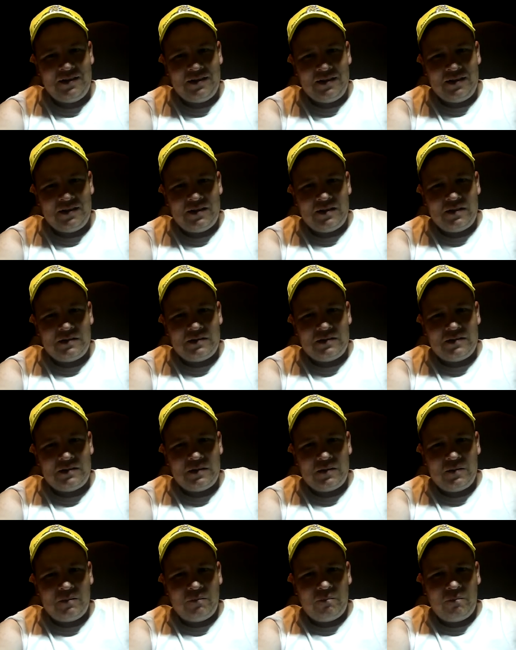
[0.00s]

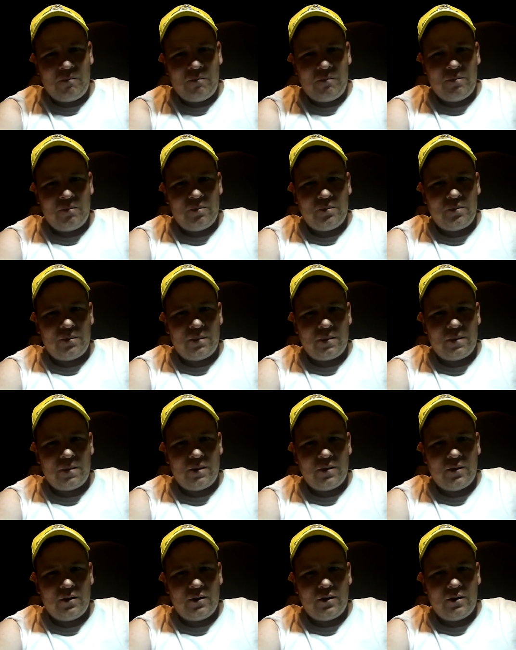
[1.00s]

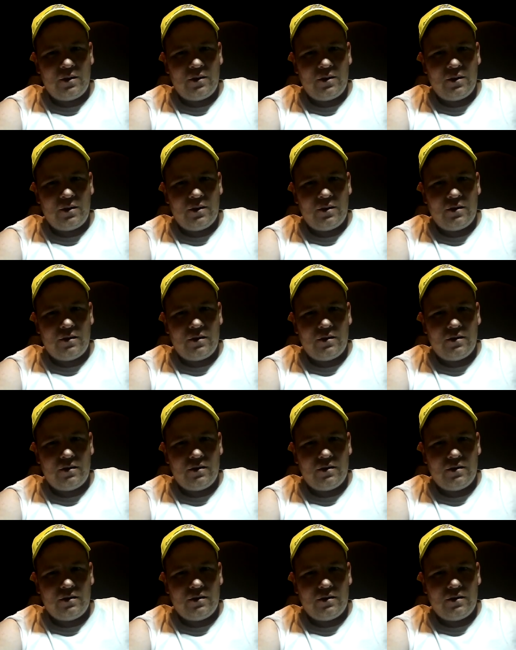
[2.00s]
[no speech]